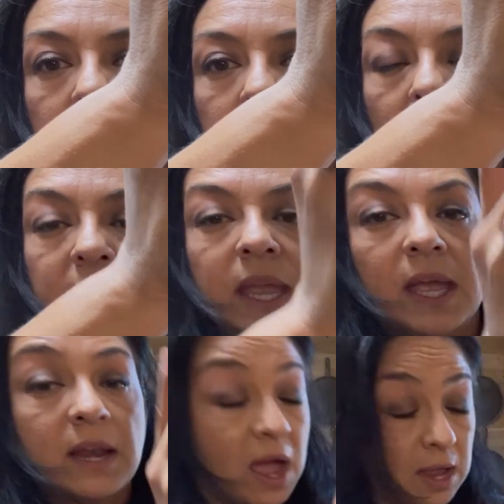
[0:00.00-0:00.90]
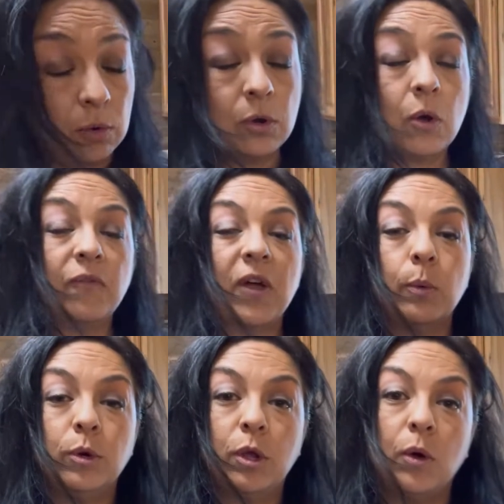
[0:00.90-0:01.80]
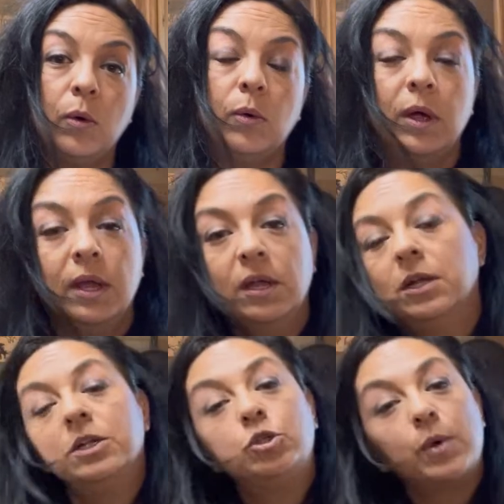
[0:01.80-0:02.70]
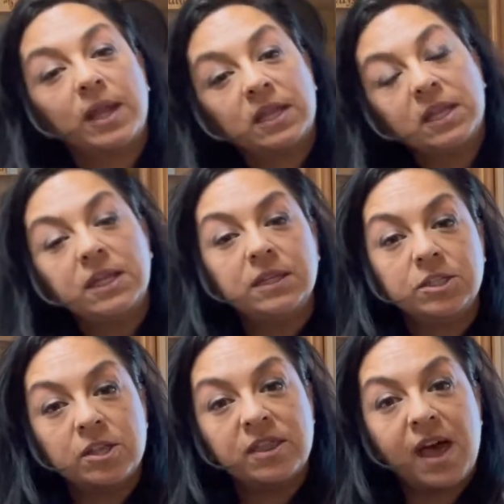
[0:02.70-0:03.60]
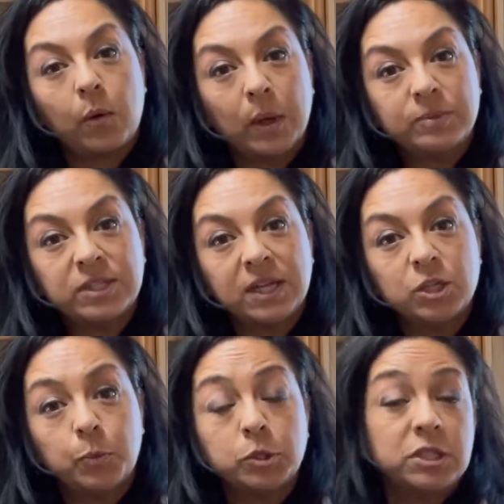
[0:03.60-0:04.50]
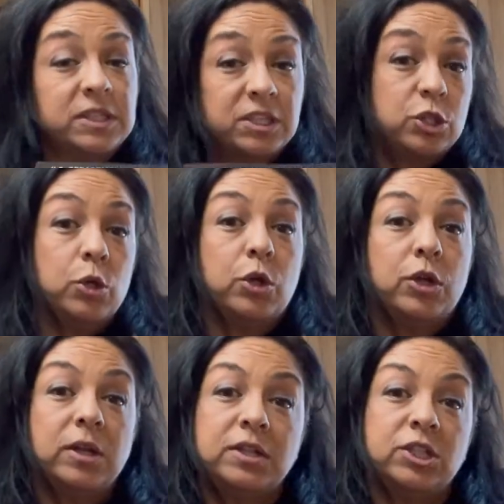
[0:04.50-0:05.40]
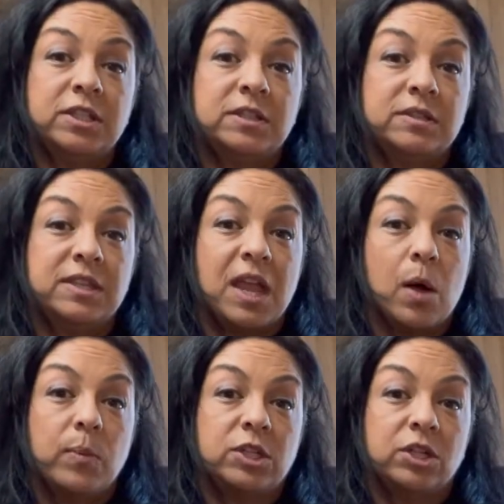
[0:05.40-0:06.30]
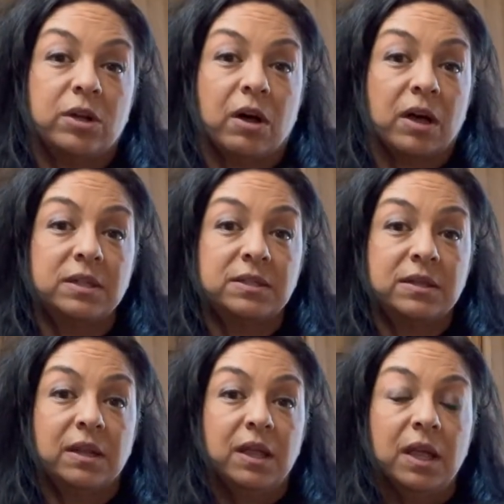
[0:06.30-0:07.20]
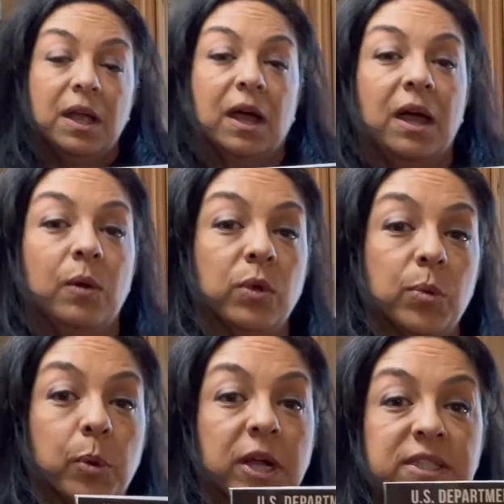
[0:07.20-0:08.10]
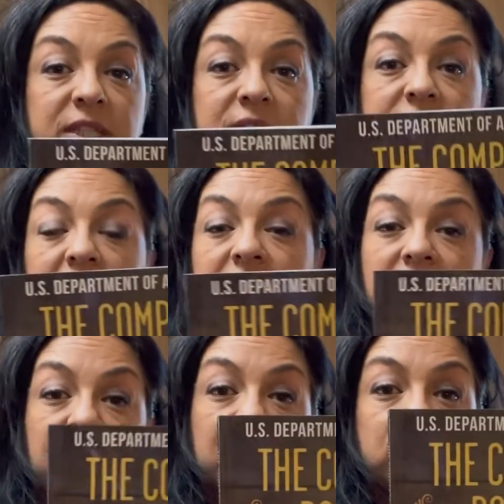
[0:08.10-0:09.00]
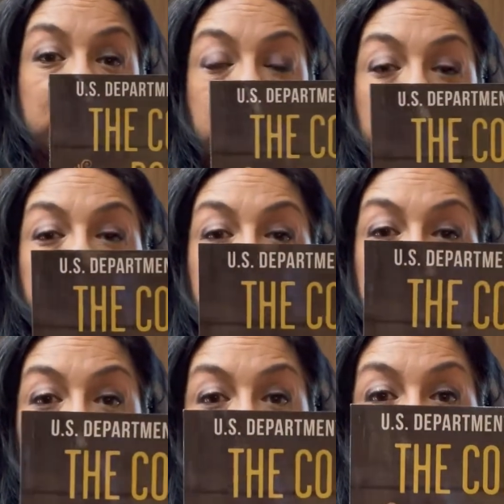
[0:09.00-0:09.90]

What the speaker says: Again, I don't know if I would go directly to that website to purchase this. You could and just see how much it costs with the prices, and then just search it.